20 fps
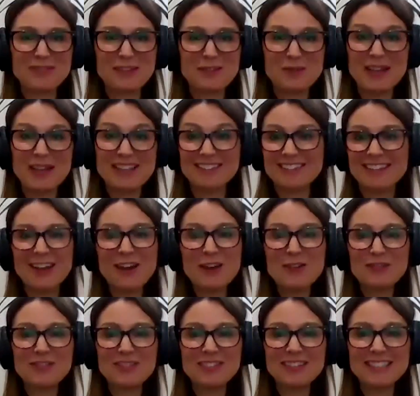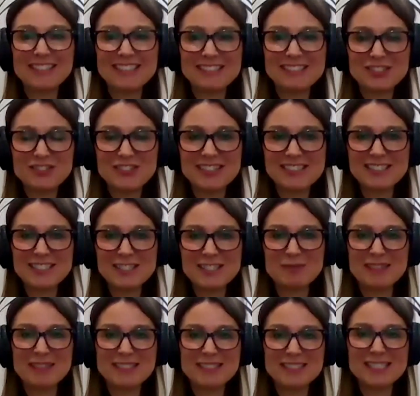Well, hopefully it trusts
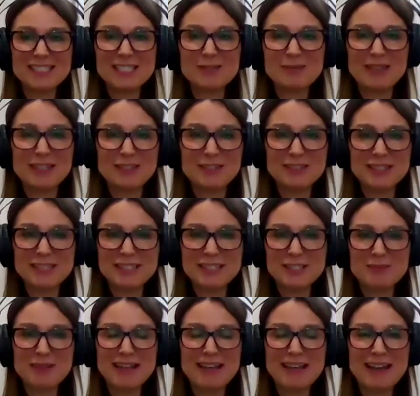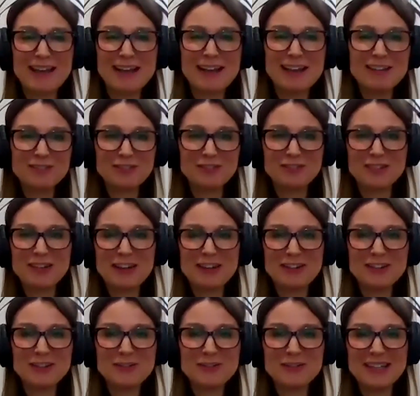me to speak on its behalf.
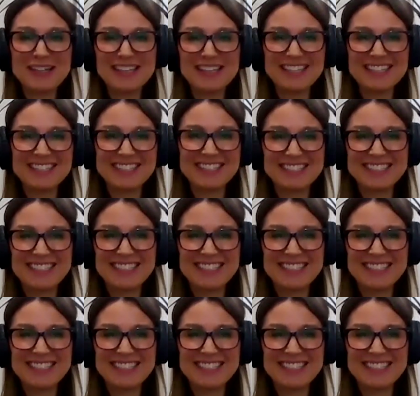Fire away.